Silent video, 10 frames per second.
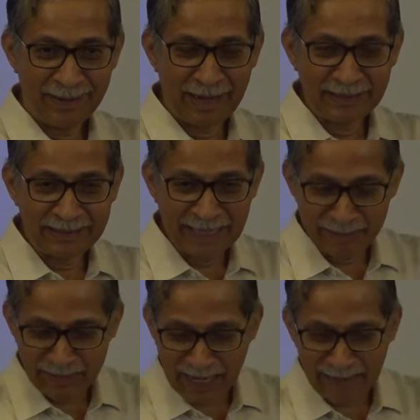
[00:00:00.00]
At the
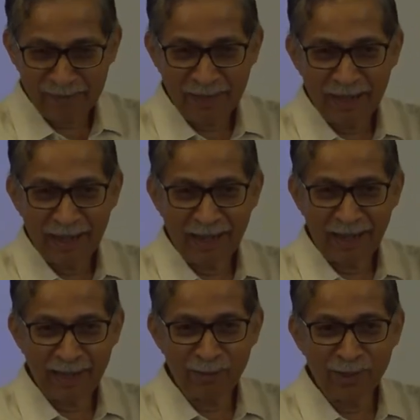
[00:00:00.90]
same time,
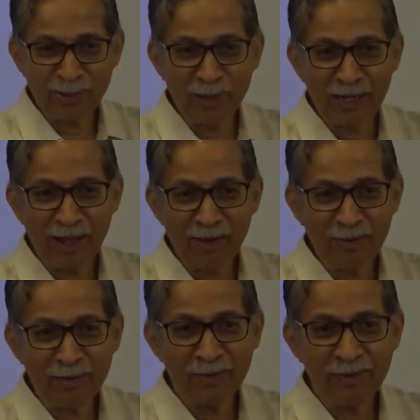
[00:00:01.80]
I want to
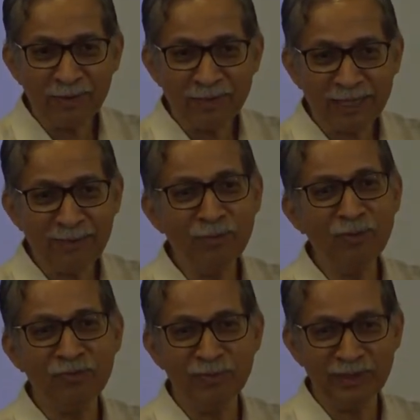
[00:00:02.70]
allow some
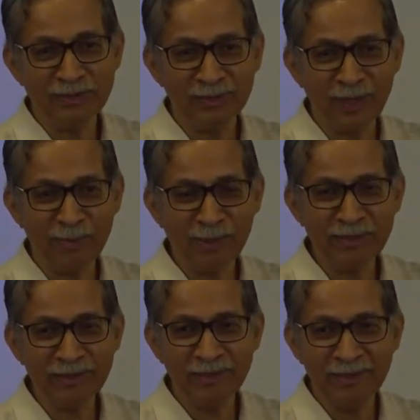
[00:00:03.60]
movement. So I
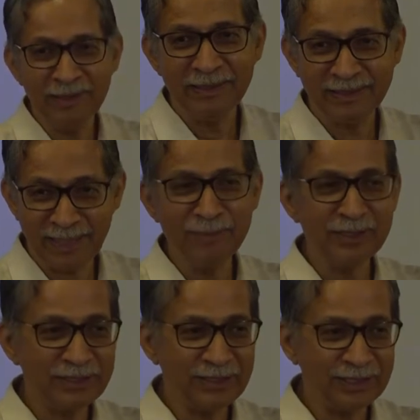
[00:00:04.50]
want some
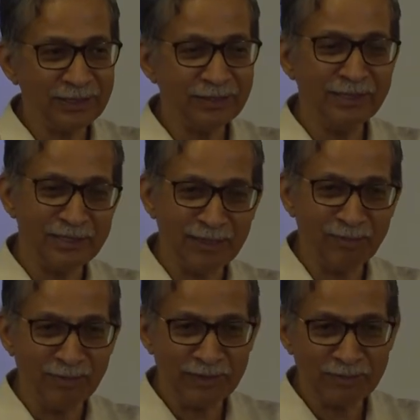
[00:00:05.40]
restriction and some
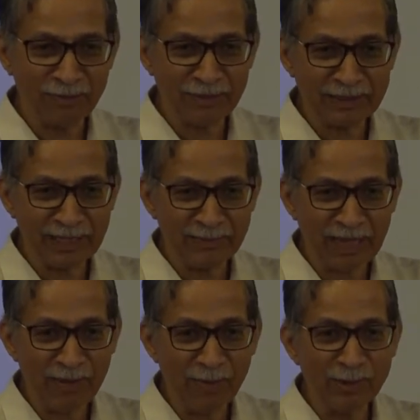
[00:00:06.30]
movement. So for example,
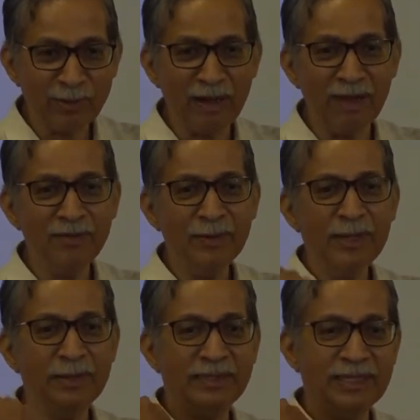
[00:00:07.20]
I want to allow
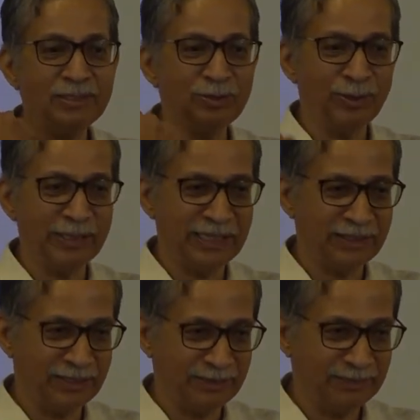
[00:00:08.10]
this
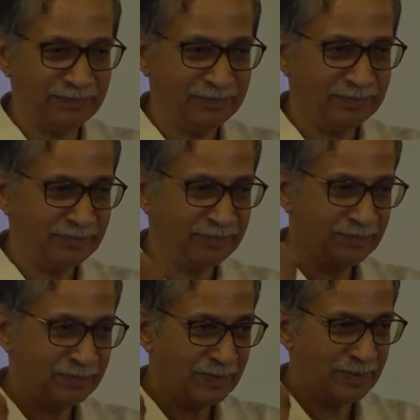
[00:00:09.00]
rotation.
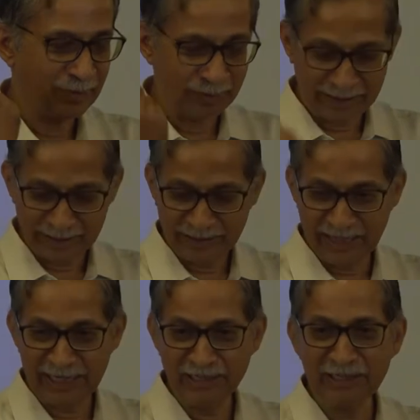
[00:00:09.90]
So there's a
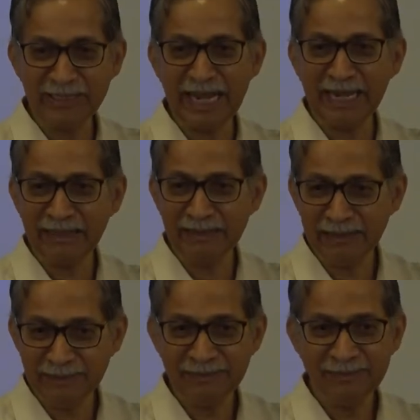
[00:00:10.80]
change in the angle.
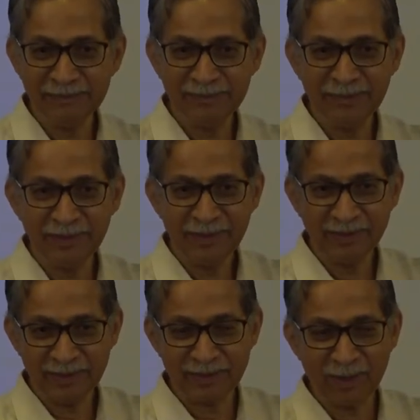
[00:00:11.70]

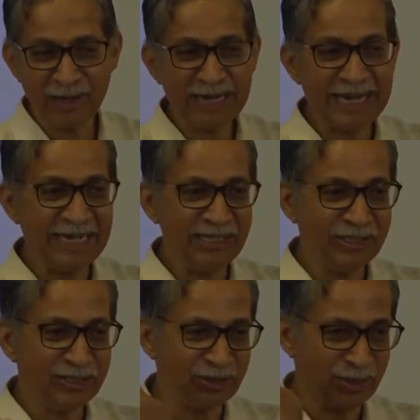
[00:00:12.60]
So this is called a
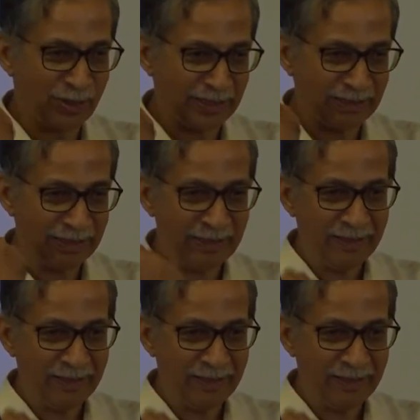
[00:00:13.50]
hinged joint.